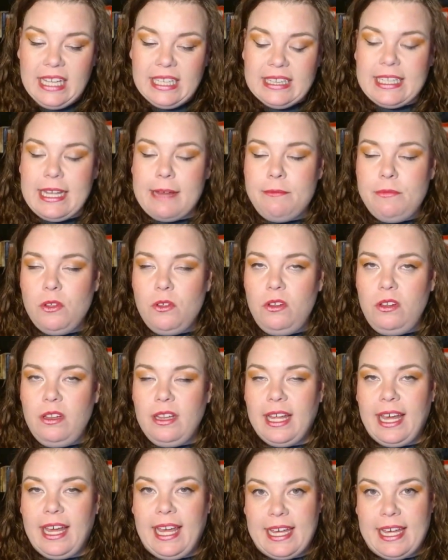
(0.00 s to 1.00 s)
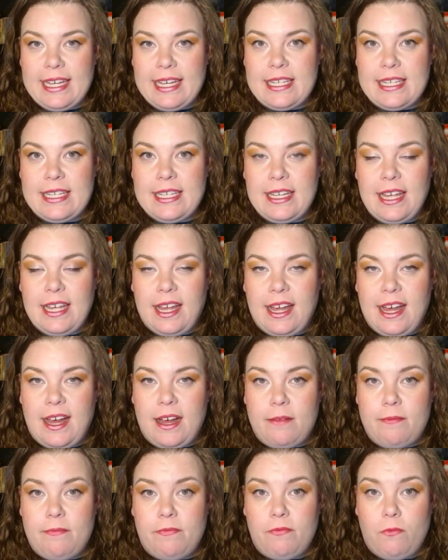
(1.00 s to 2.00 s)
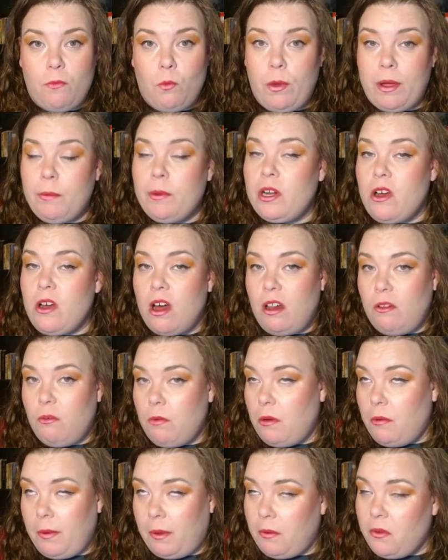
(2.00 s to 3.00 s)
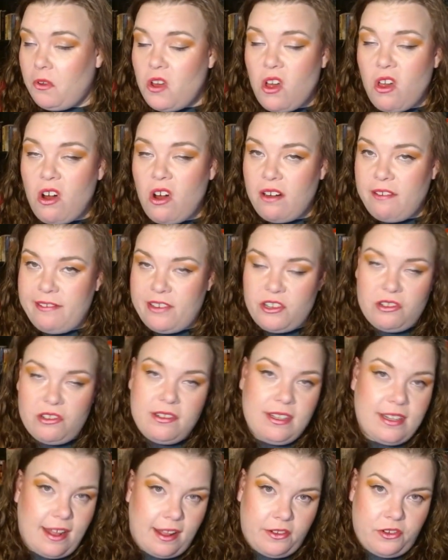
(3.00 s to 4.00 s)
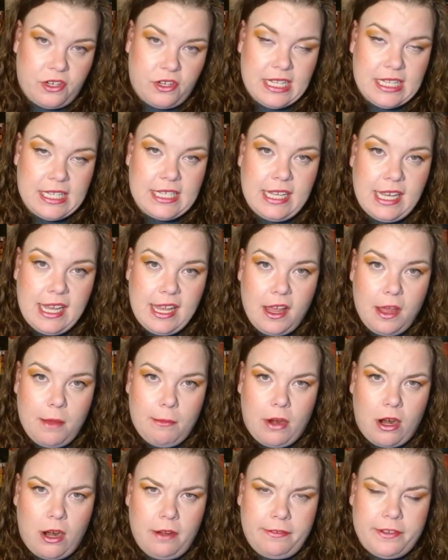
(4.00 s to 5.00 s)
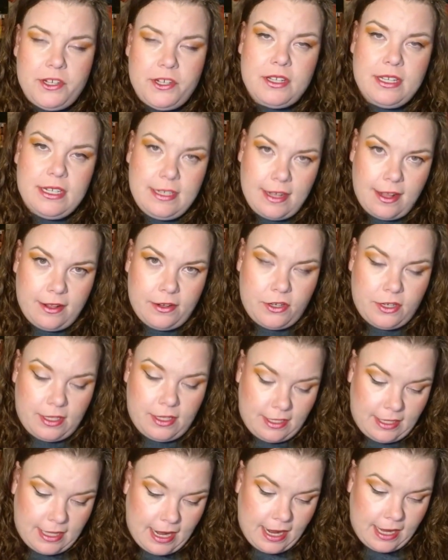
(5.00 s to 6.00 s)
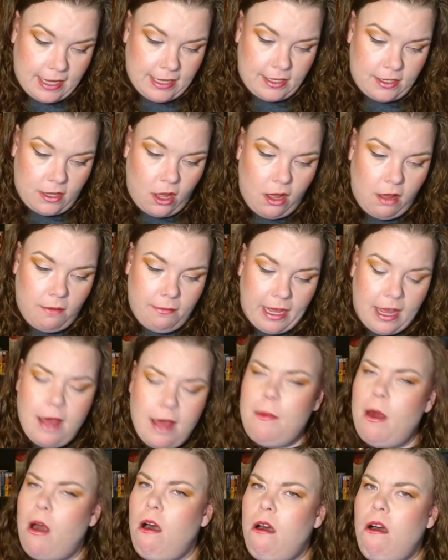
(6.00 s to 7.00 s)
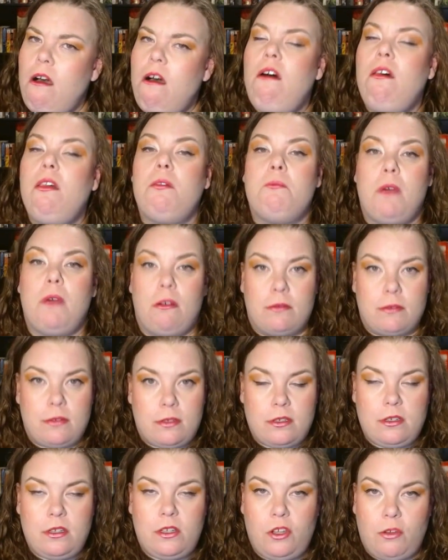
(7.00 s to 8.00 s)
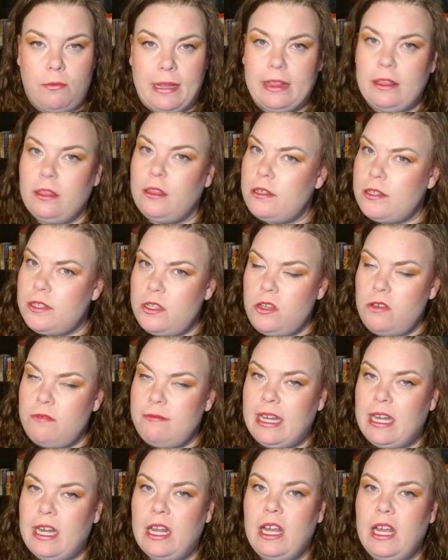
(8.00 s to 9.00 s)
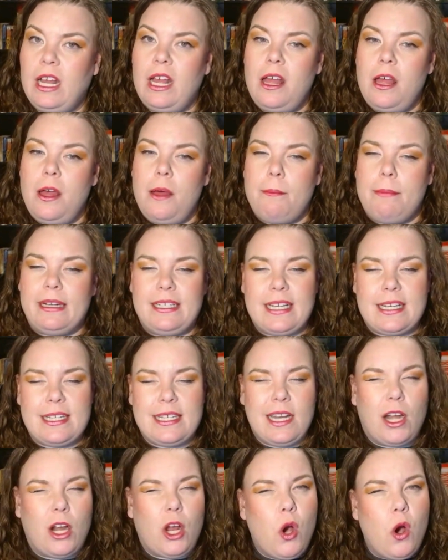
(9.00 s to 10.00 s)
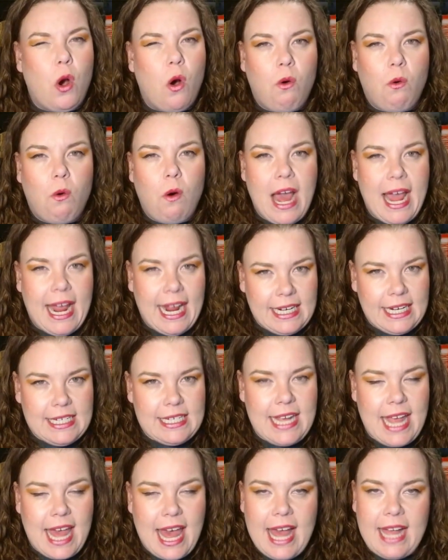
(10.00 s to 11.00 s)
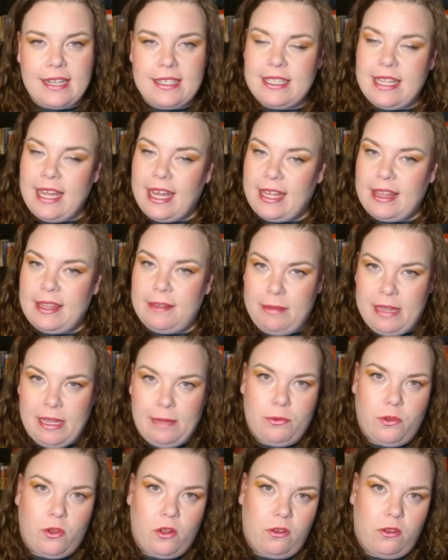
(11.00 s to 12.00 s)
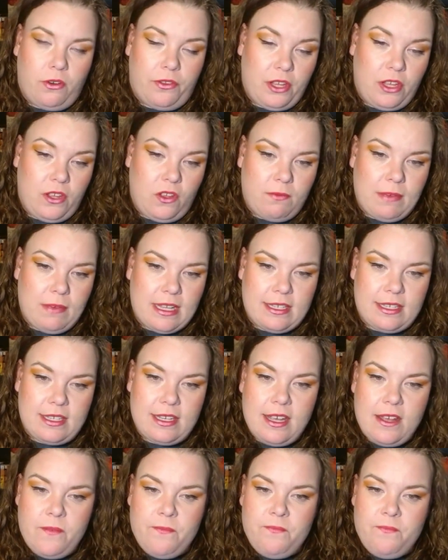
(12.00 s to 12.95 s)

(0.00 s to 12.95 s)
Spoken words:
Lemuel is what we would call artificial intelligence, but artificial intelligence that has become almost human, looks human, but doesn't quite act like the people or the humans